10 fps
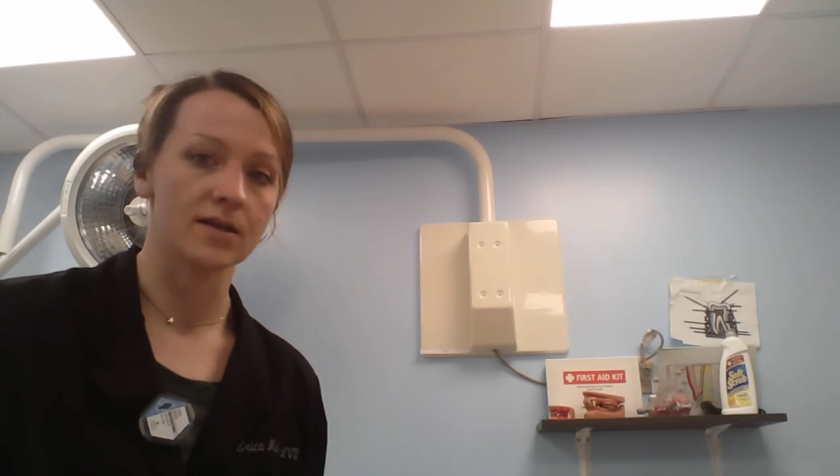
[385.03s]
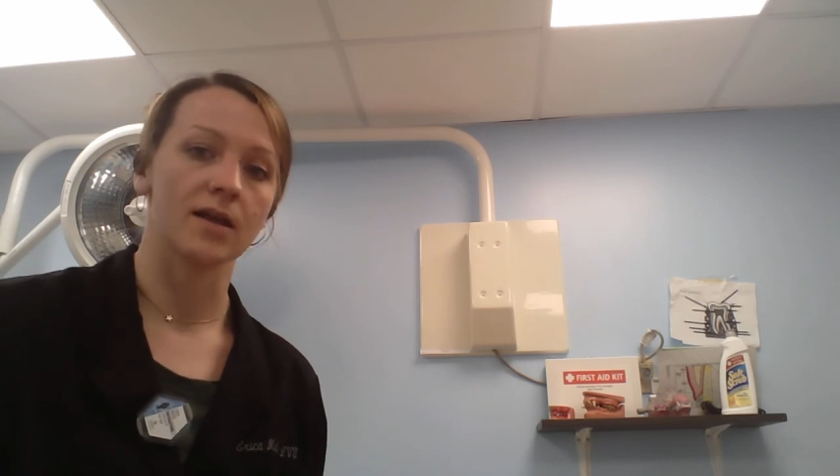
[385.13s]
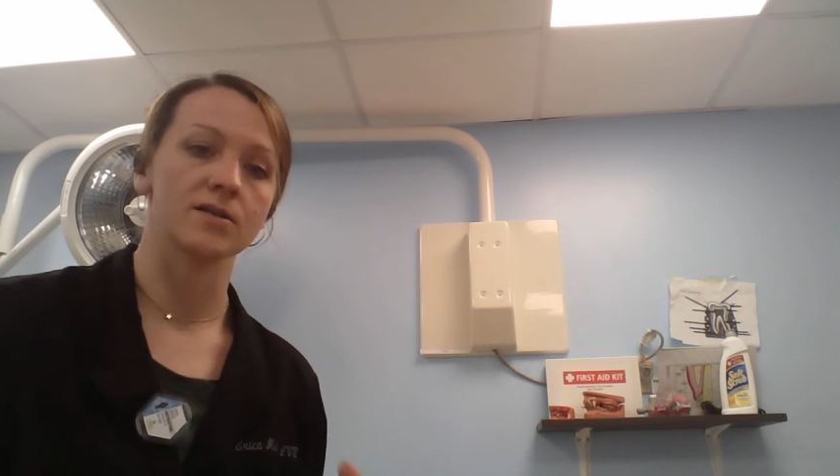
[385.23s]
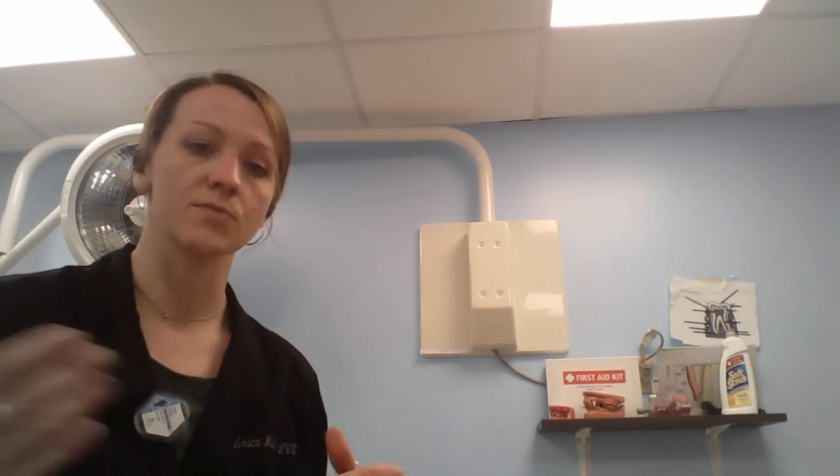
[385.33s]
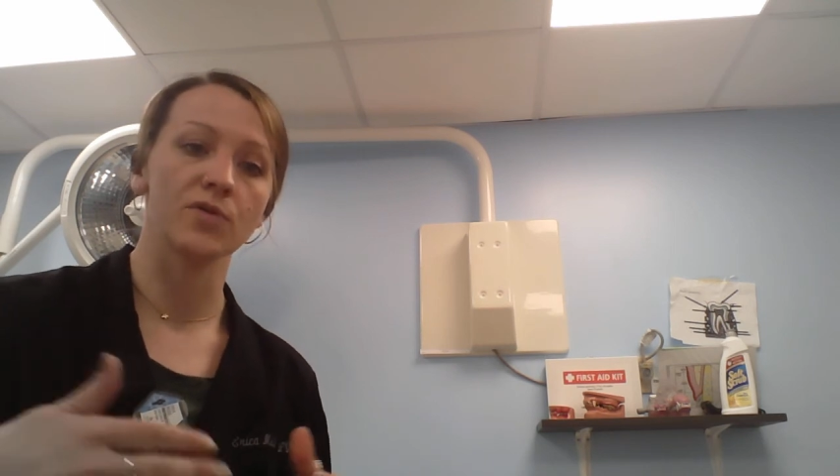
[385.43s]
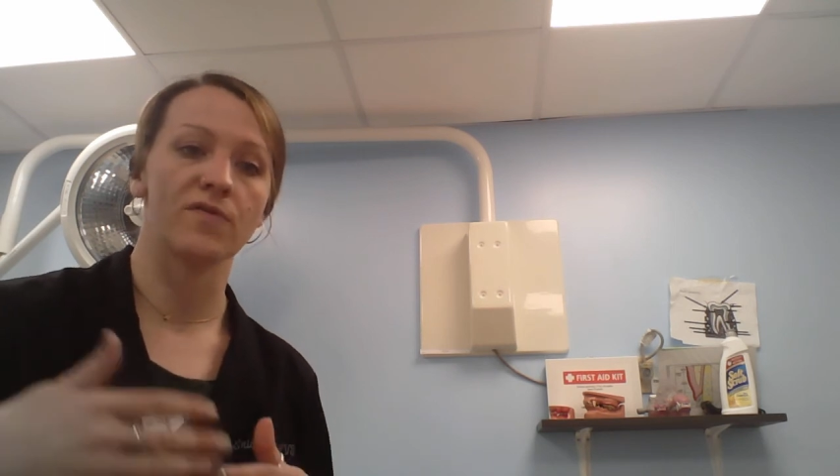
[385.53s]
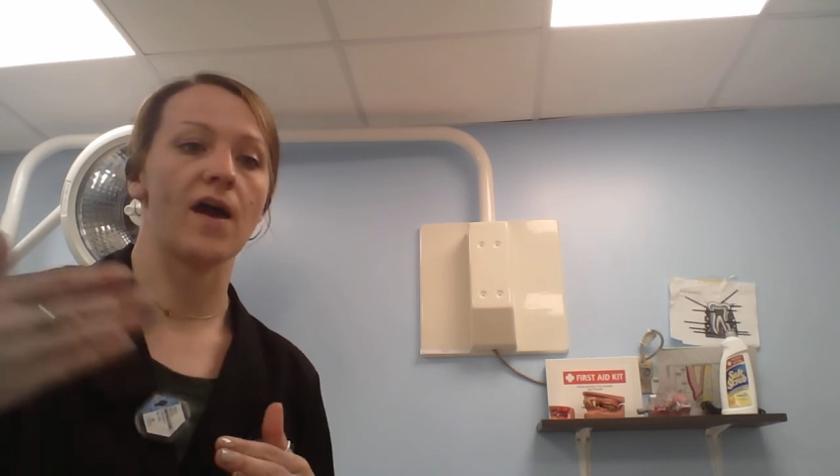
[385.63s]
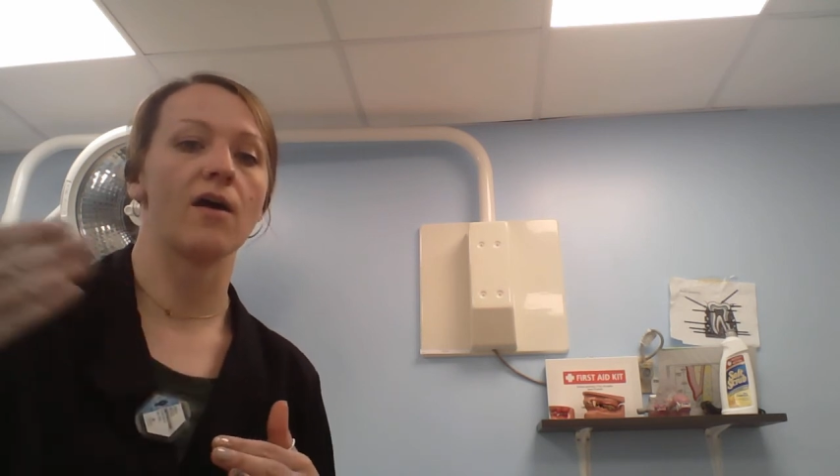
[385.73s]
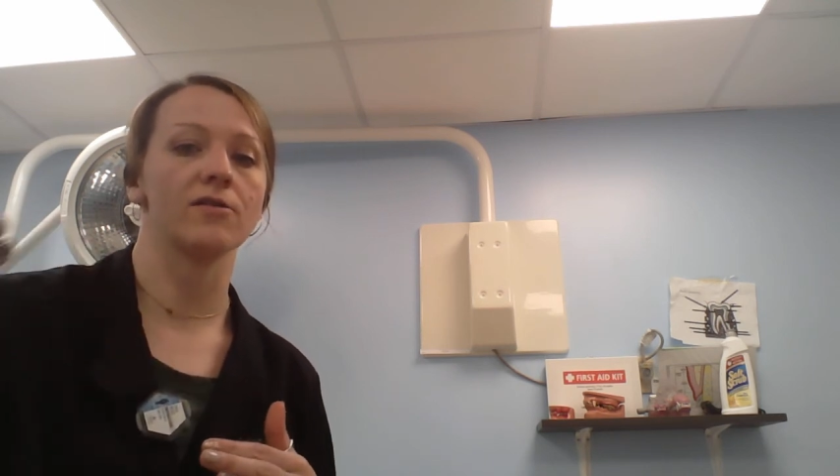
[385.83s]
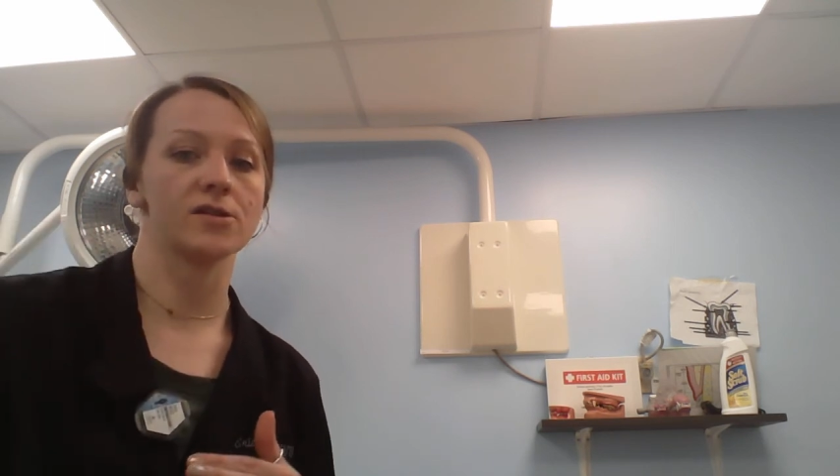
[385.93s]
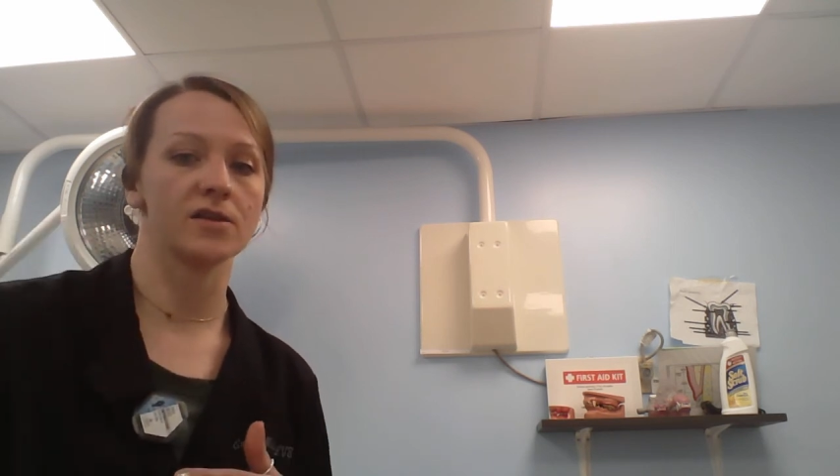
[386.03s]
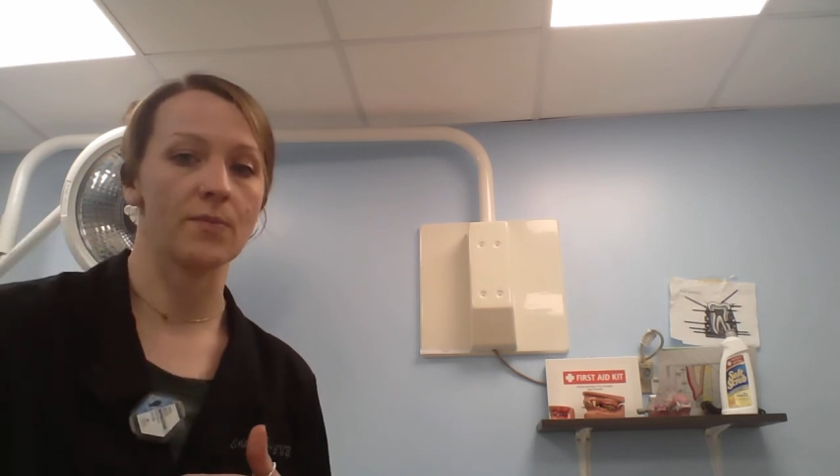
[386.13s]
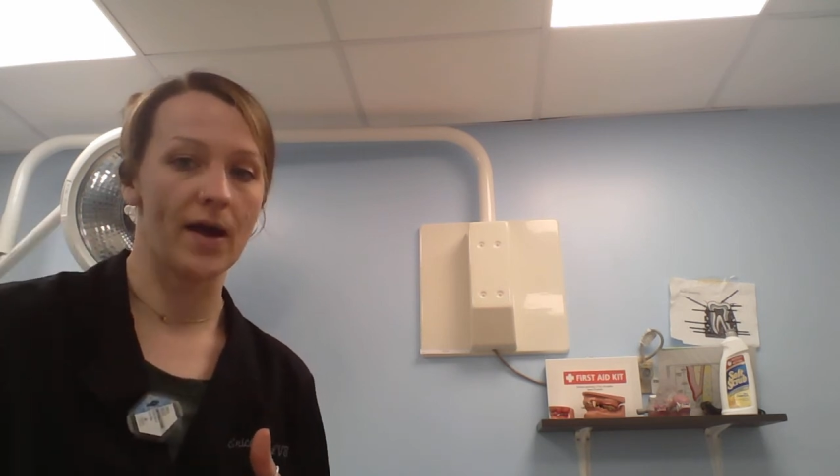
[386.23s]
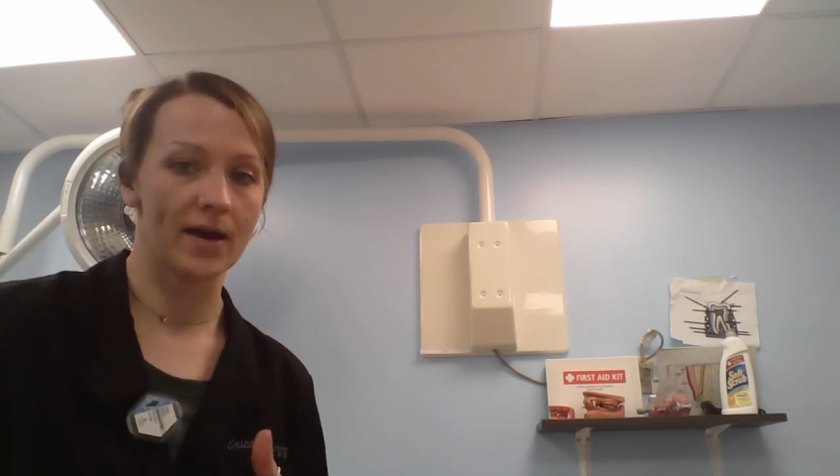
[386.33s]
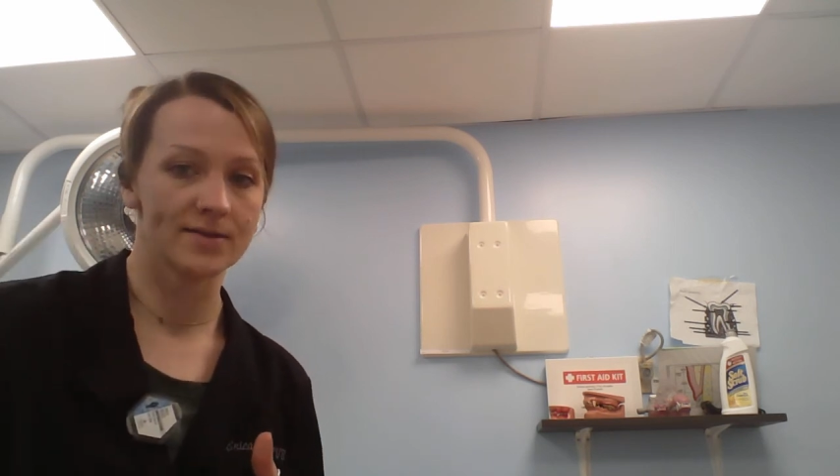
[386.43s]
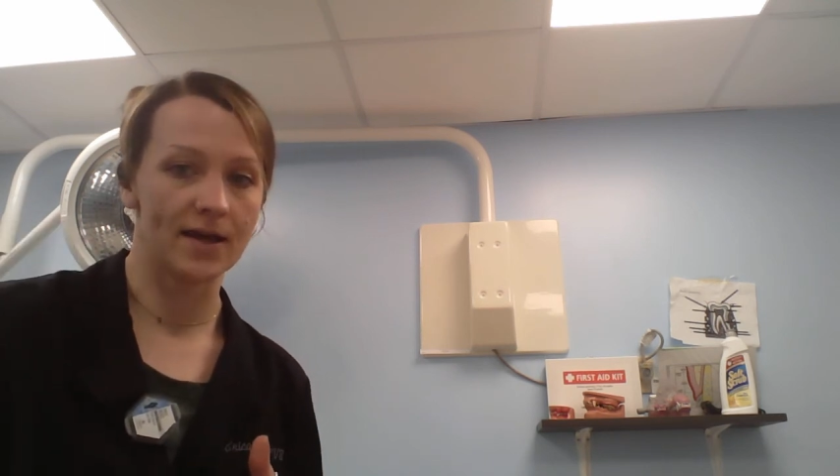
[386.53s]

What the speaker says: to move that arch on the back.